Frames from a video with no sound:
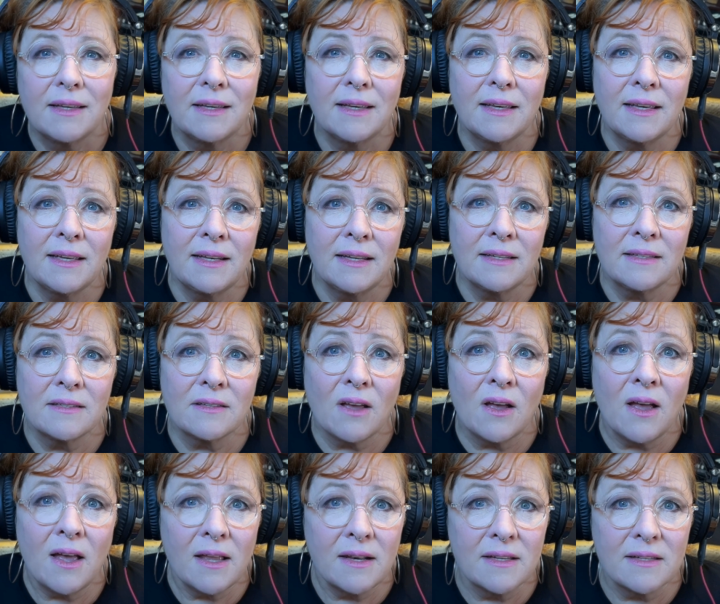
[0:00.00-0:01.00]
It is
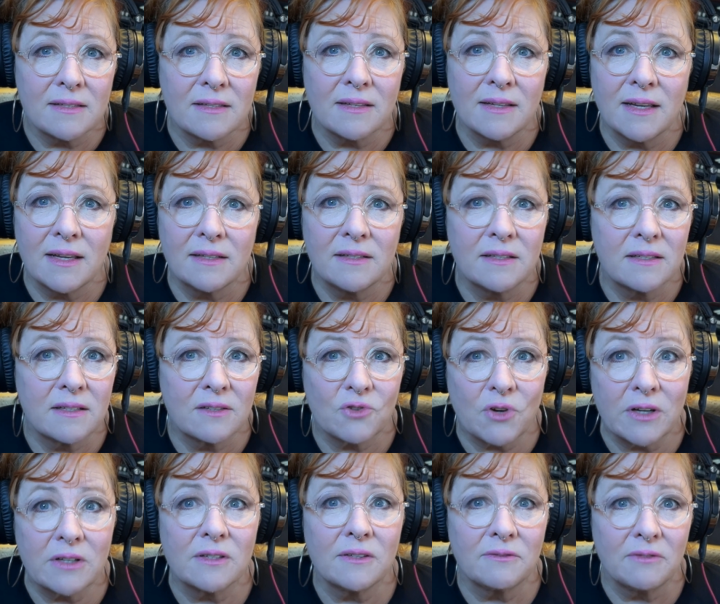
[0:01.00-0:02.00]
honestly a
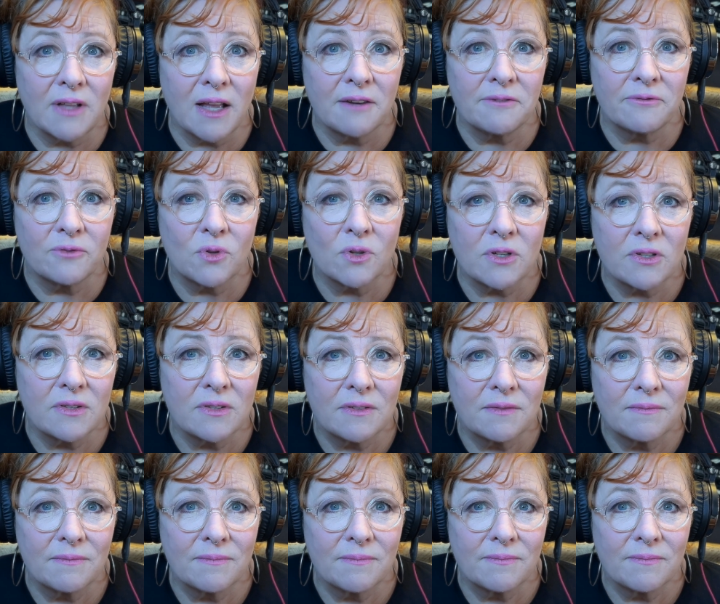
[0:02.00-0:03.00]
destructive life force.
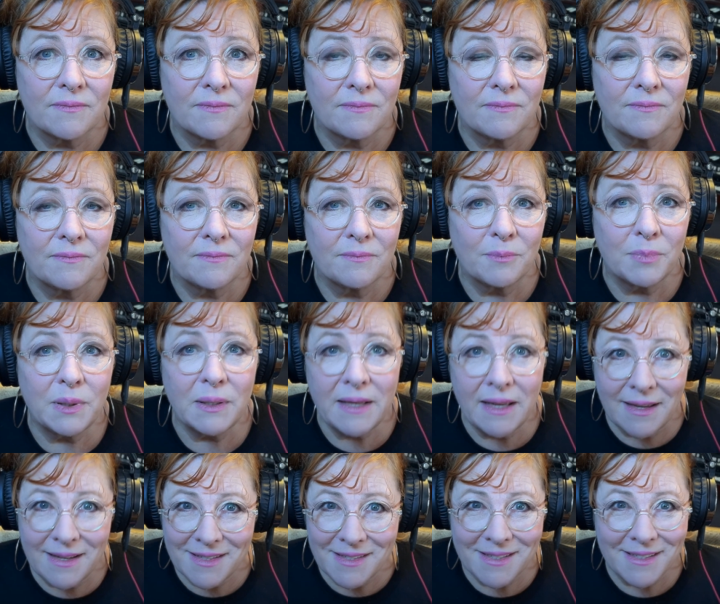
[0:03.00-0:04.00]

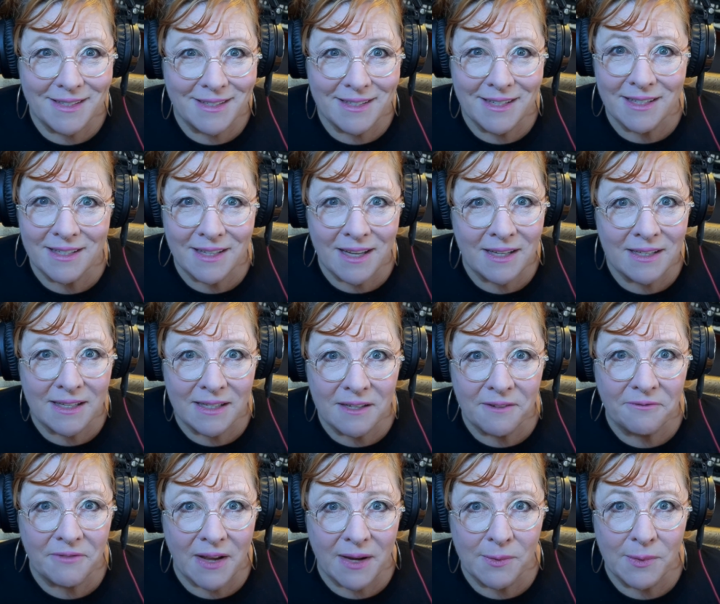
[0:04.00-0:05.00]
Please
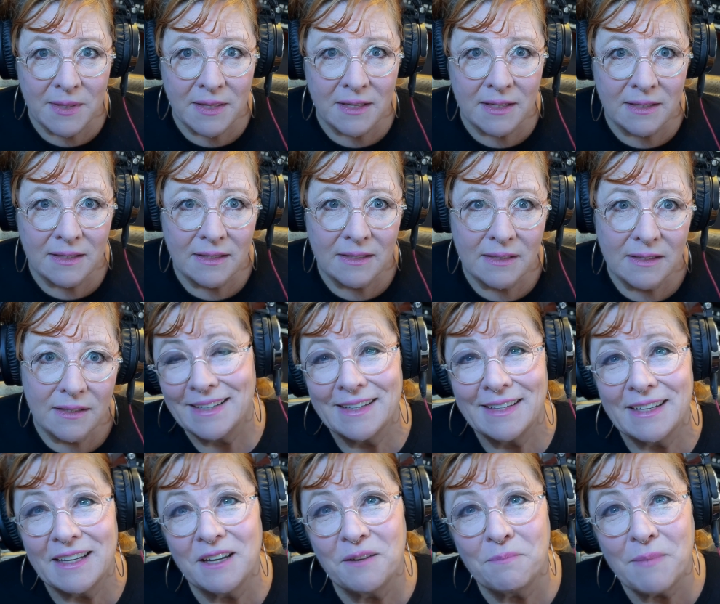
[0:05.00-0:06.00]
disidentify with it.
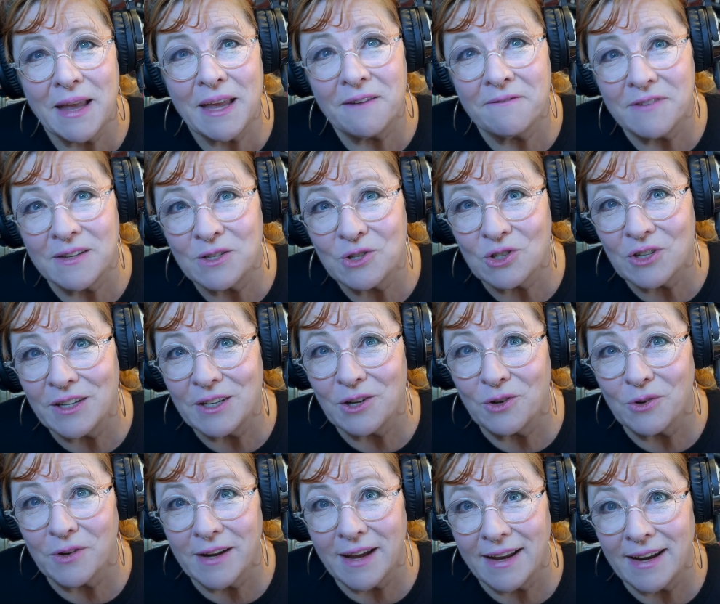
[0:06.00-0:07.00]
It may eventually
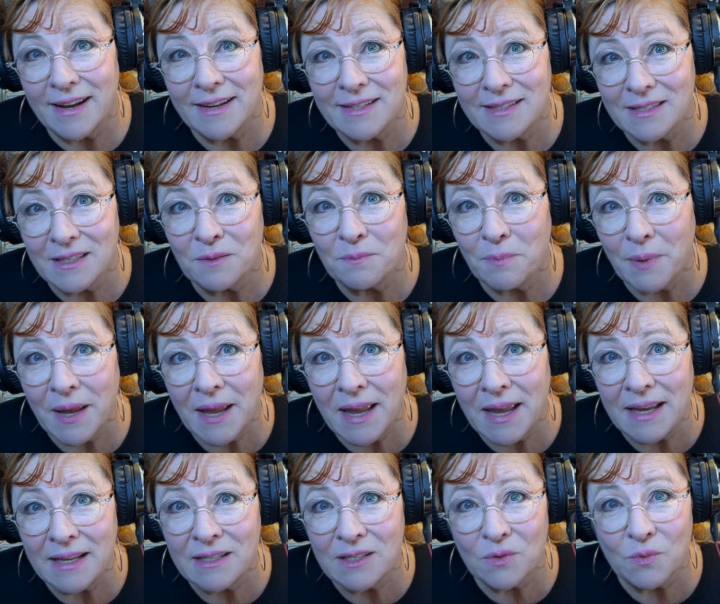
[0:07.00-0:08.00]
create aches and
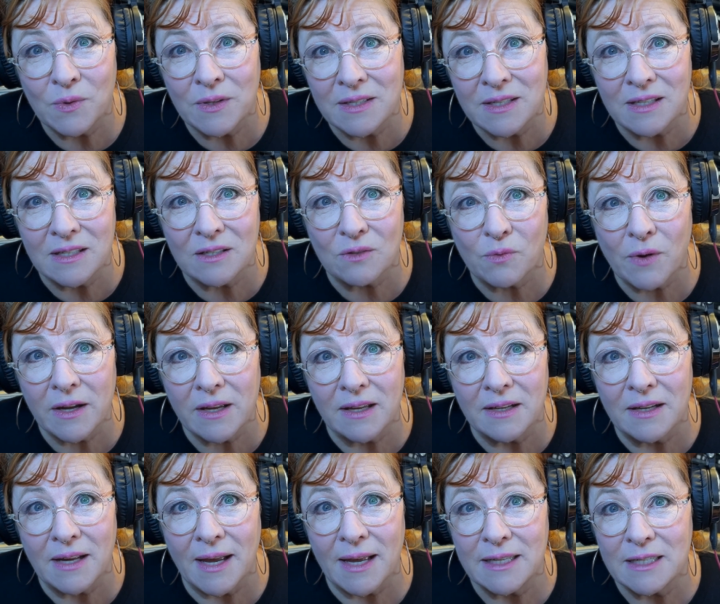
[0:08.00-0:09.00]
pains once it's
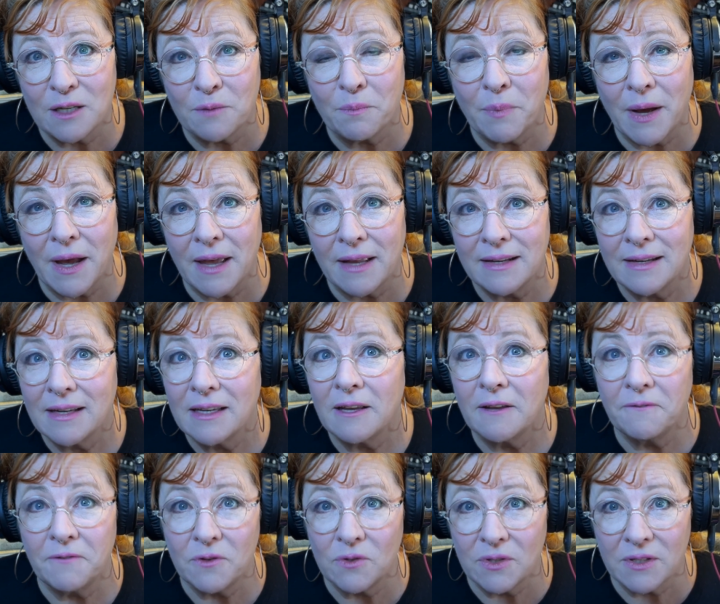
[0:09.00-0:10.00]
recognized, but
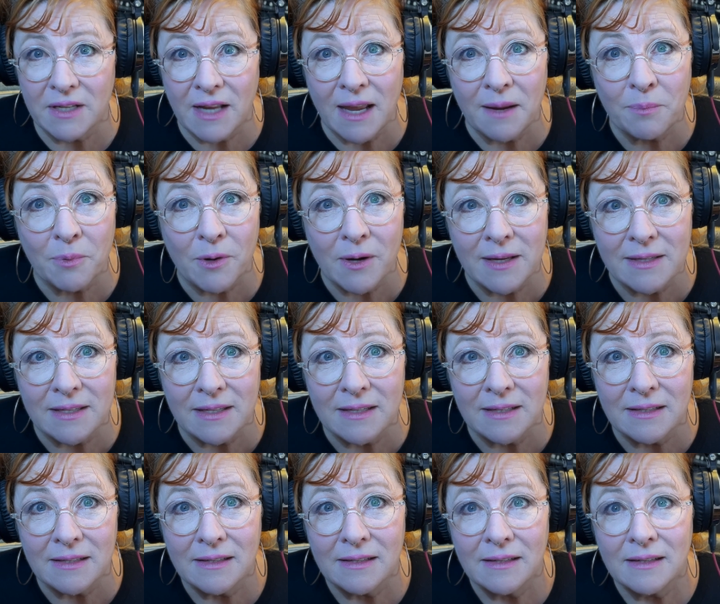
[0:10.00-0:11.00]
if you stay present,